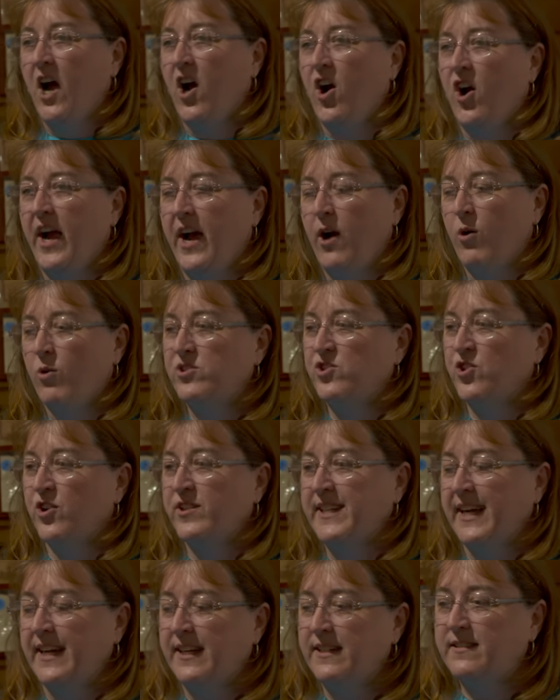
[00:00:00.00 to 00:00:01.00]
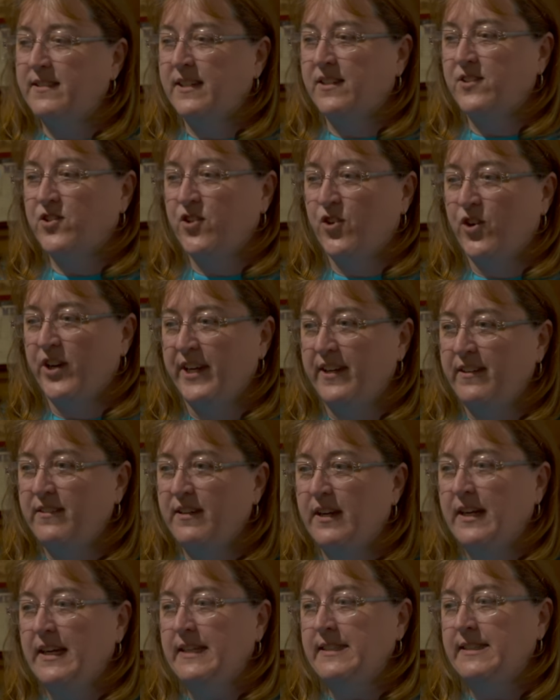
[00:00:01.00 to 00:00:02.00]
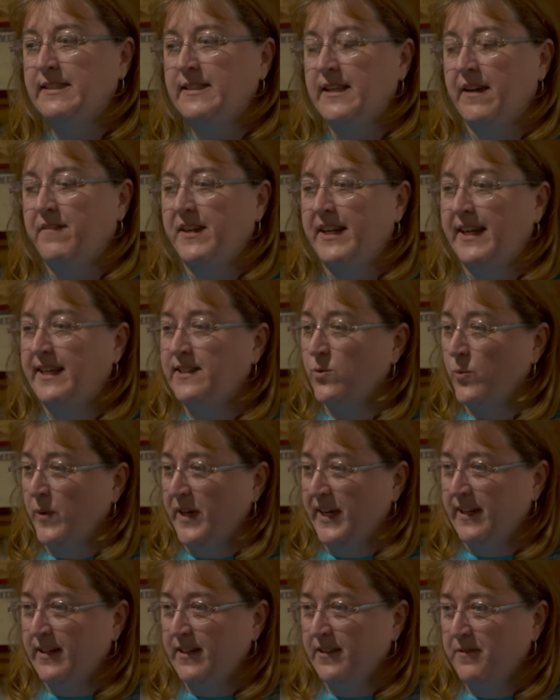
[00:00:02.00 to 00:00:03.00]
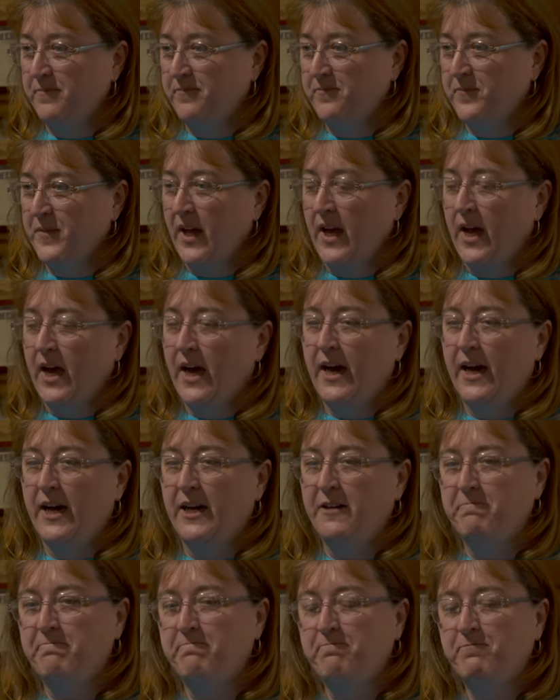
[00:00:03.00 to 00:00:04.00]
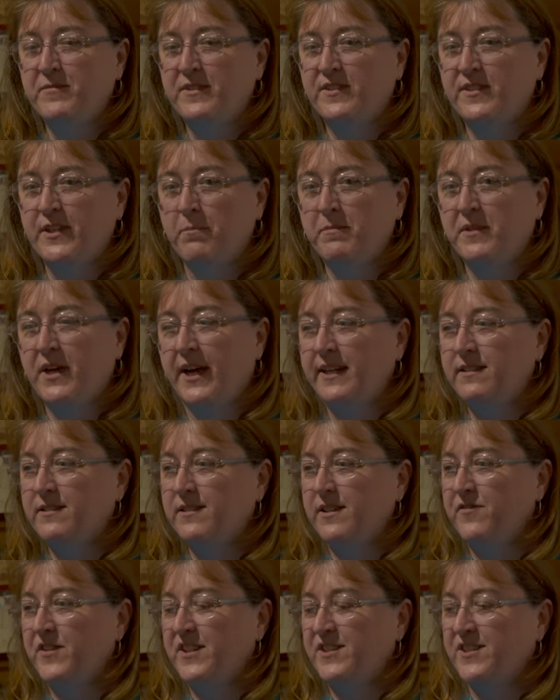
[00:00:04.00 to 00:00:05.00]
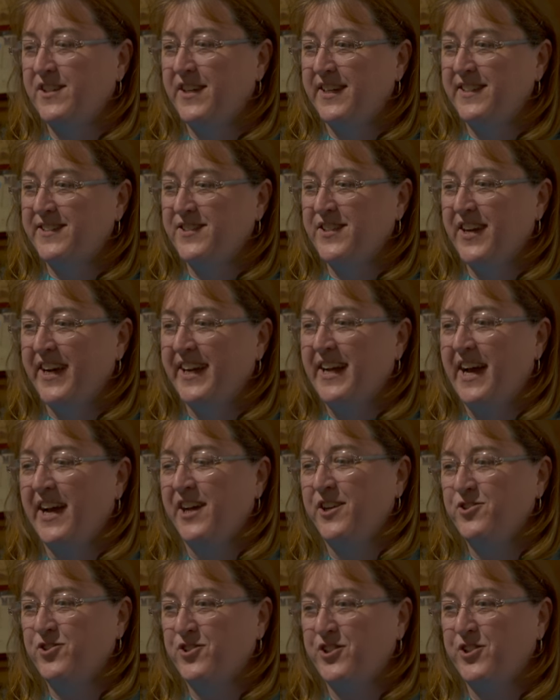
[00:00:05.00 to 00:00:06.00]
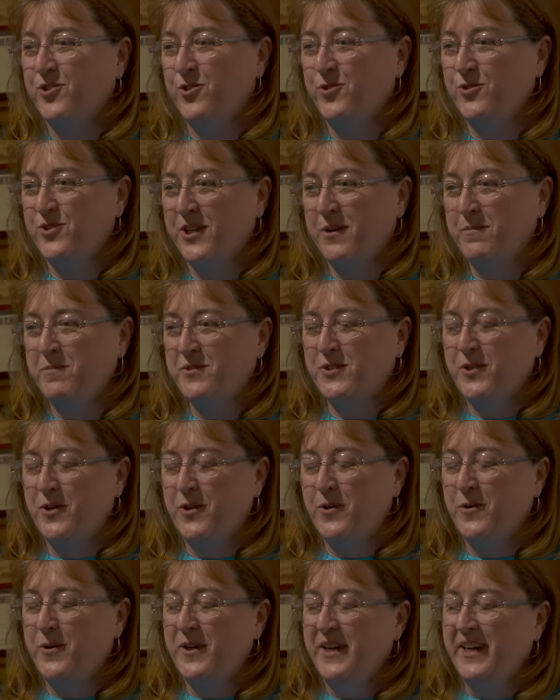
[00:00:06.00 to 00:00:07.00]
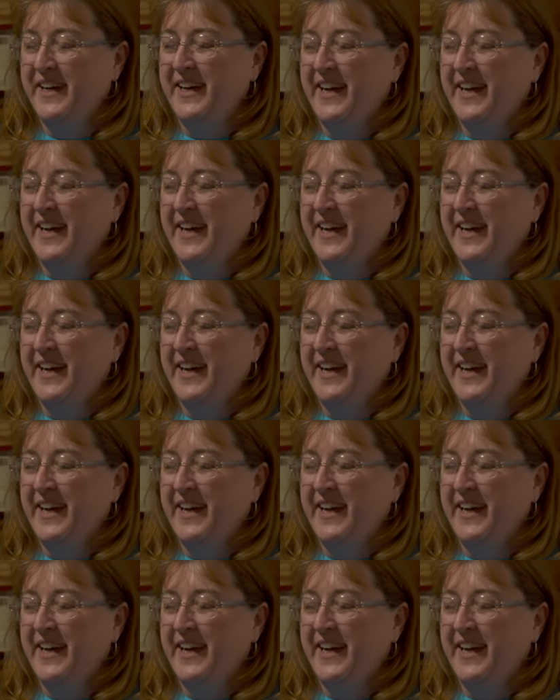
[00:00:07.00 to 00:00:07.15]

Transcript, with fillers: Our hours are 10 to 6:30, seven days a week. Um, some nights, if it's a nice night, I usually close up. So